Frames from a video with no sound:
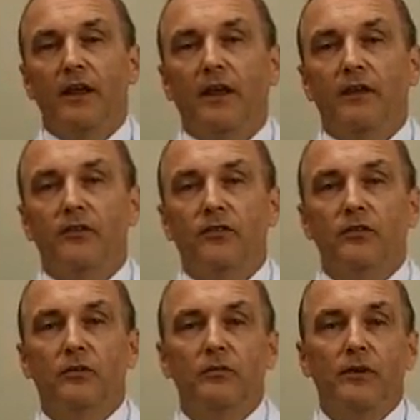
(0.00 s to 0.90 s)
And
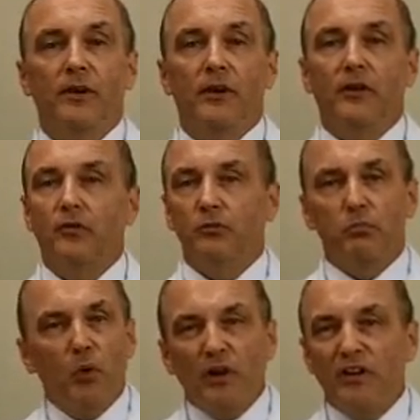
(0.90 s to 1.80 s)
so he was
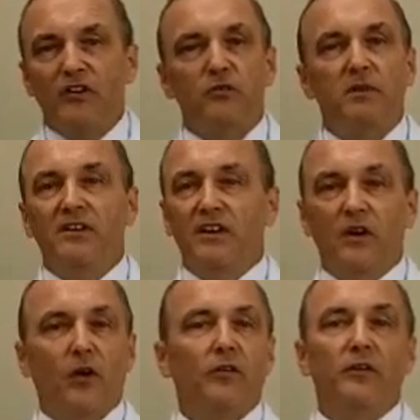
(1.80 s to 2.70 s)
boiling his meat to
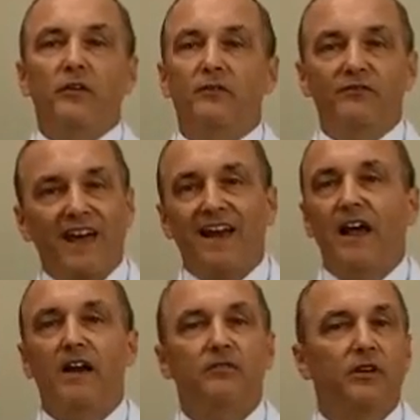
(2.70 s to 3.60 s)
get all the fat
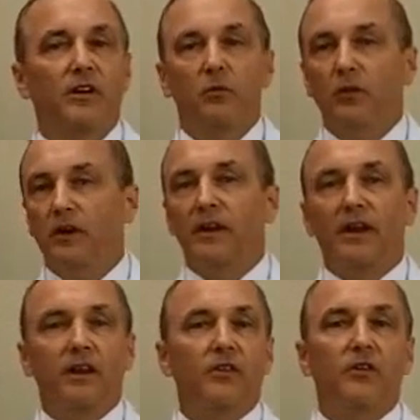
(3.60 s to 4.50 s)
out of it, and he wouldn't eat
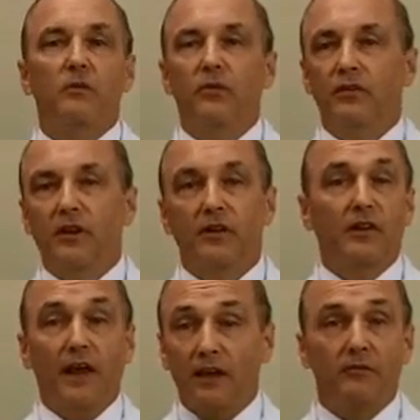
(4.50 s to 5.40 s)
anything with anything
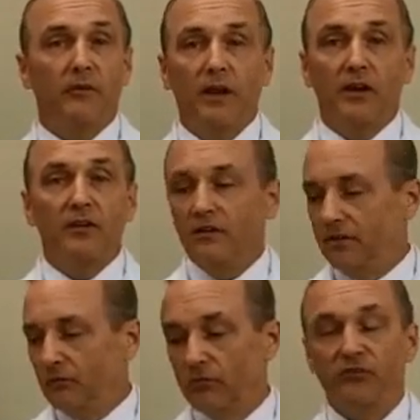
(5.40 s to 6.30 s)
that had any
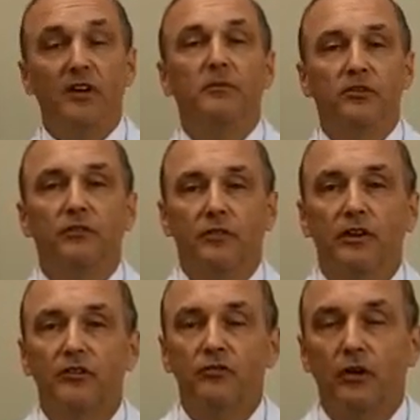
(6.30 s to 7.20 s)
semblance of
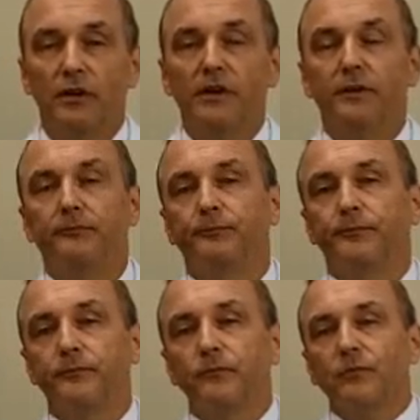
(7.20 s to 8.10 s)
cholesterol in it.
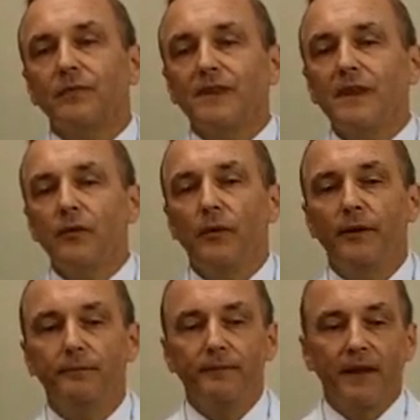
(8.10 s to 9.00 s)

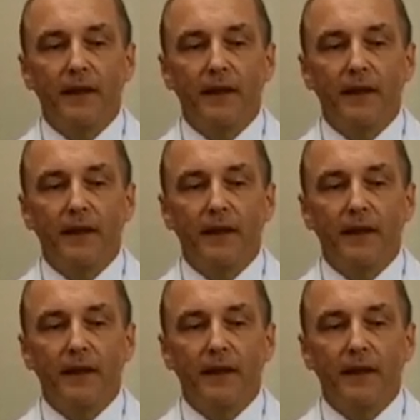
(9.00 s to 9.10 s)
Well,